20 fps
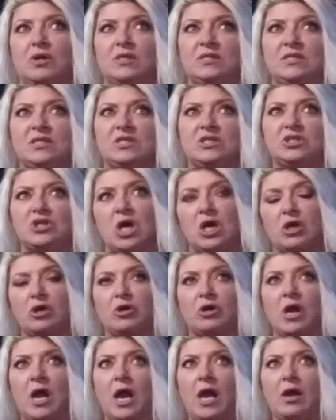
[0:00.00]
crazy
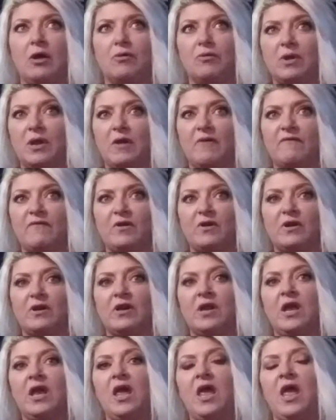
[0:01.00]
stalker guy or whatever.
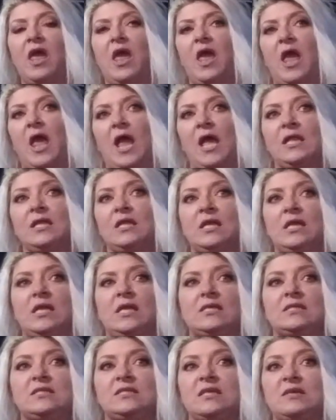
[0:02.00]
And then
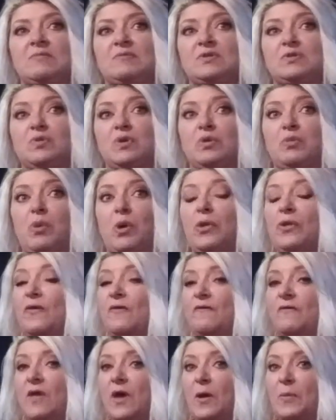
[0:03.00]
he sleeps with both
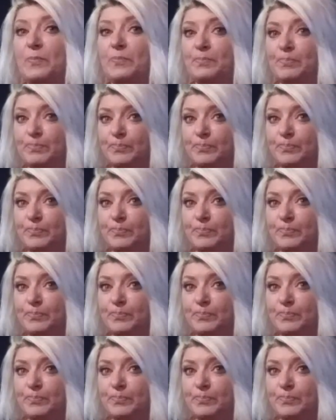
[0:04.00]
of them.